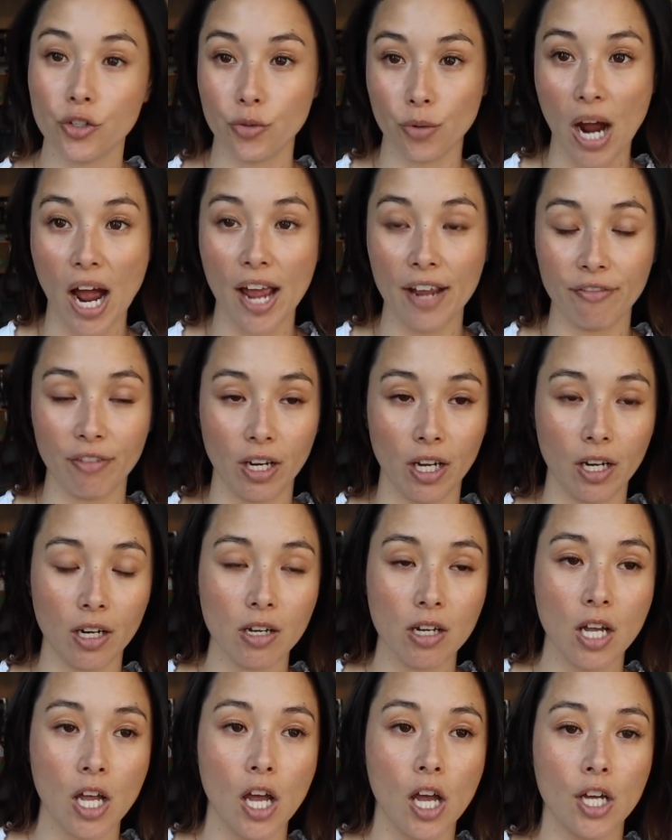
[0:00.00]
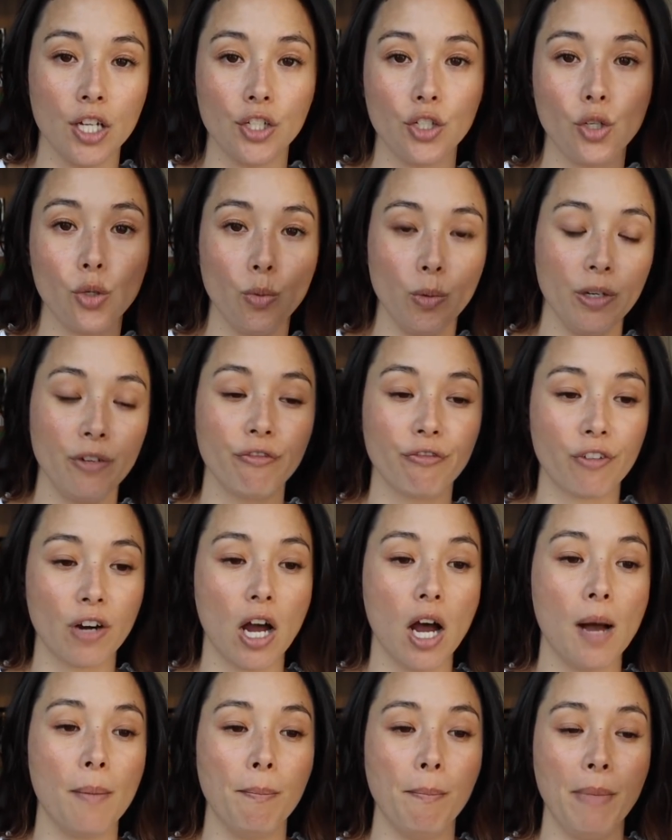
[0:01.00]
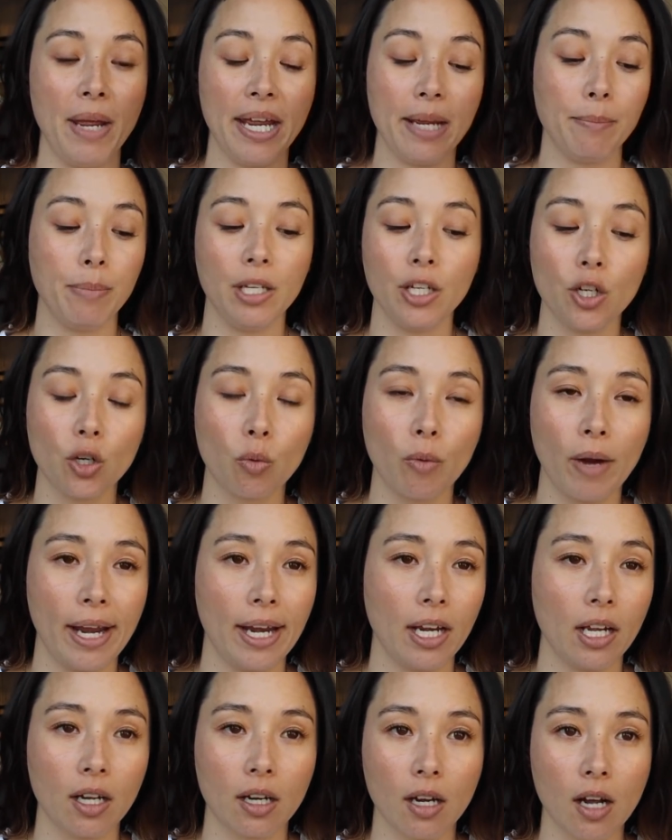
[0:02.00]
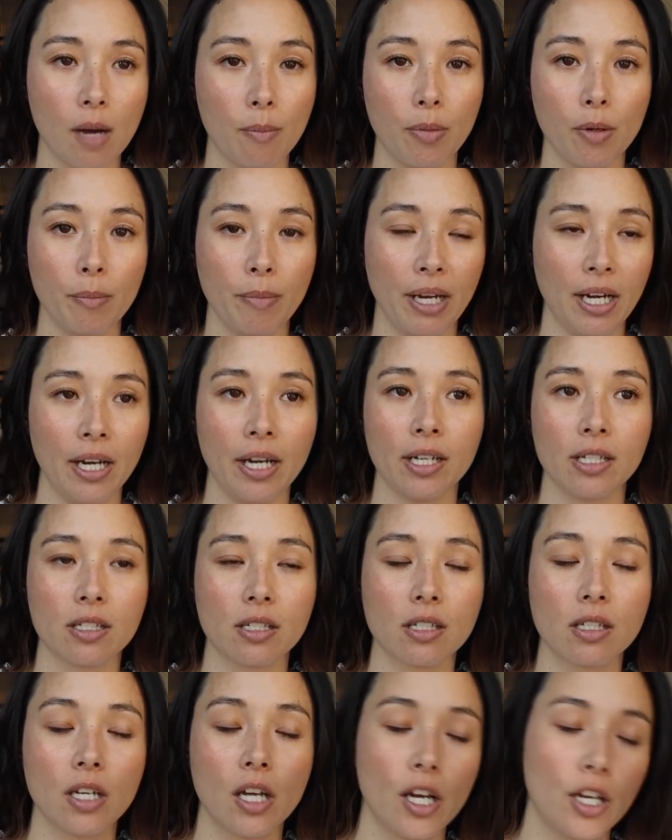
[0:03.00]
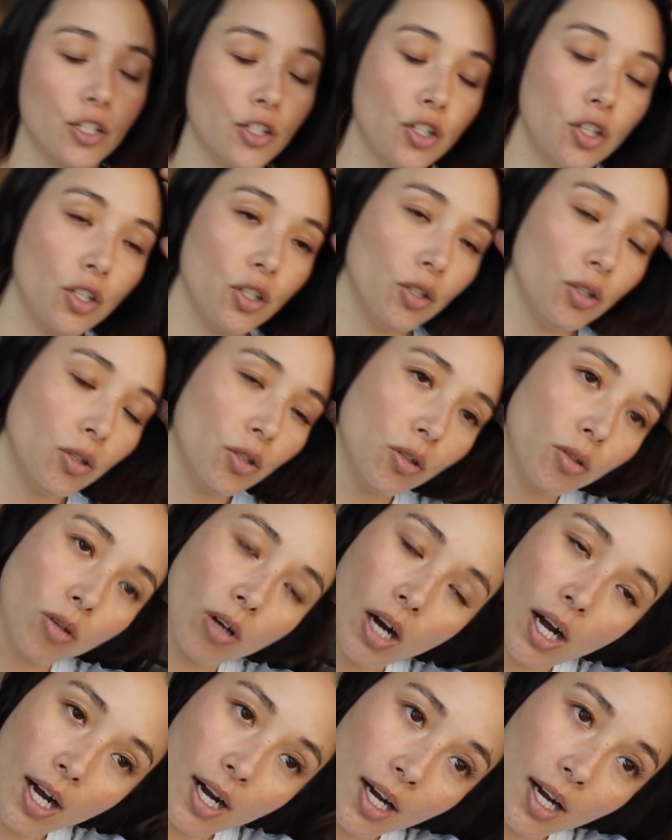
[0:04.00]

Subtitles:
driving to and from, maybe you're waiting a couple minutes to